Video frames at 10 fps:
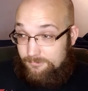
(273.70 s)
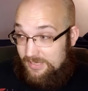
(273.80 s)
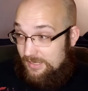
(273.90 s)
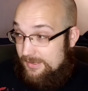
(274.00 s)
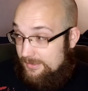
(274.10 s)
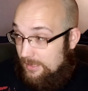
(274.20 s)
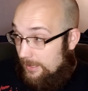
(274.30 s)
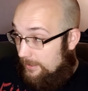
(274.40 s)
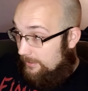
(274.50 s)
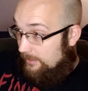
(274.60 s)
because
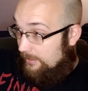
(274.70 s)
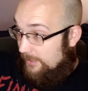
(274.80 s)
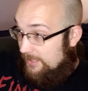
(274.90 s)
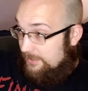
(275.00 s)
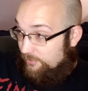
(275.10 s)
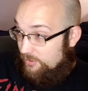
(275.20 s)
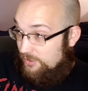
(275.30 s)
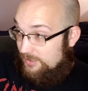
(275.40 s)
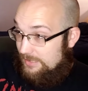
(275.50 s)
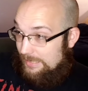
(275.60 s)
this
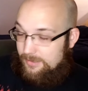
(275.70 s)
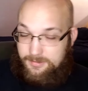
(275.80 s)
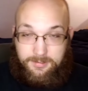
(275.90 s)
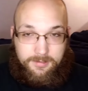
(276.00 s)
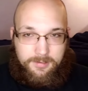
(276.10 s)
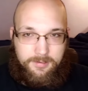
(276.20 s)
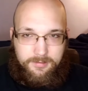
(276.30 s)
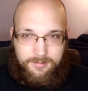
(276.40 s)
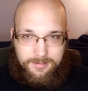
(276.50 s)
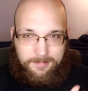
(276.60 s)
version said it.
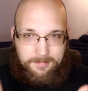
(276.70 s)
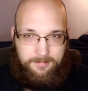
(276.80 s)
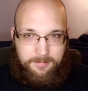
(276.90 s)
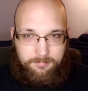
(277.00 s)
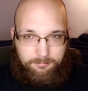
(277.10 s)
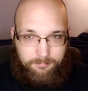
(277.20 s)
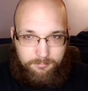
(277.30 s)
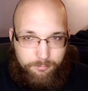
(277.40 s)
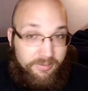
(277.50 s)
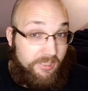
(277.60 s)
It's like,
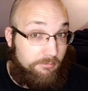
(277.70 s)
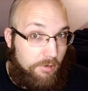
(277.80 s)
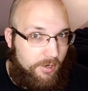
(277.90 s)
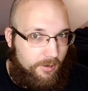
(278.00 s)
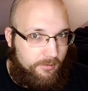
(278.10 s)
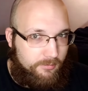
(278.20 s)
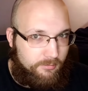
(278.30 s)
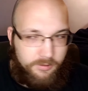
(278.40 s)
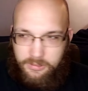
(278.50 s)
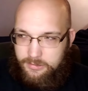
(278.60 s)
but you're wrong.
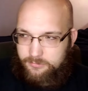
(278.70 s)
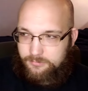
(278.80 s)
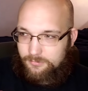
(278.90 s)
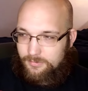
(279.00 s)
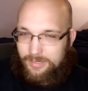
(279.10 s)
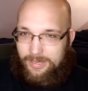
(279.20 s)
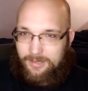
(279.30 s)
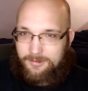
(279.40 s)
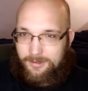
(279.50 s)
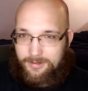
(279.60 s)

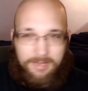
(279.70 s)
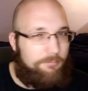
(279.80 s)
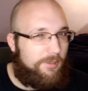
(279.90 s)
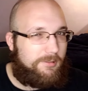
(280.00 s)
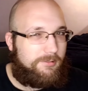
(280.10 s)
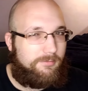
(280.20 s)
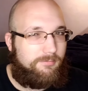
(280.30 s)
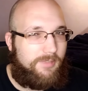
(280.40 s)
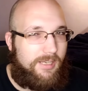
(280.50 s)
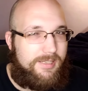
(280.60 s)
And they will
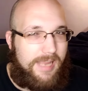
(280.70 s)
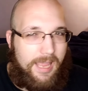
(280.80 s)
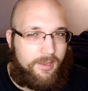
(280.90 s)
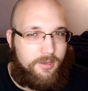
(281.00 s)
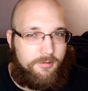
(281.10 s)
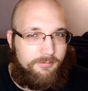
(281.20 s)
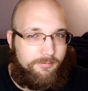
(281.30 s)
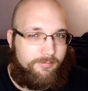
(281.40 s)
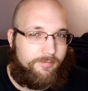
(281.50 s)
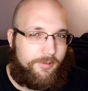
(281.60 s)
attack you
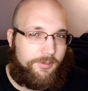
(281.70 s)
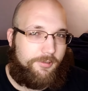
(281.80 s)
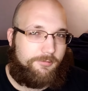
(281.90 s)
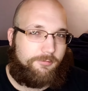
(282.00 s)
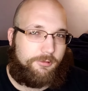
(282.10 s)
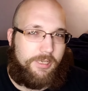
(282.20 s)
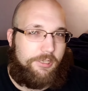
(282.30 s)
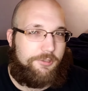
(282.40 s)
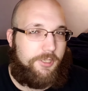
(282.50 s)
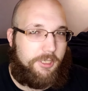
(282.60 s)
for
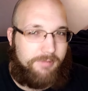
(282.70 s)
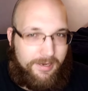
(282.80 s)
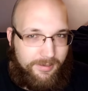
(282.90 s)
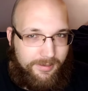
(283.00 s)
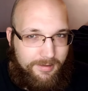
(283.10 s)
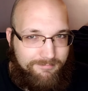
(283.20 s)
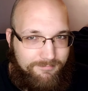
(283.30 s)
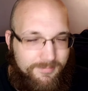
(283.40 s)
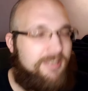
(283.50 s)
trying to correct them,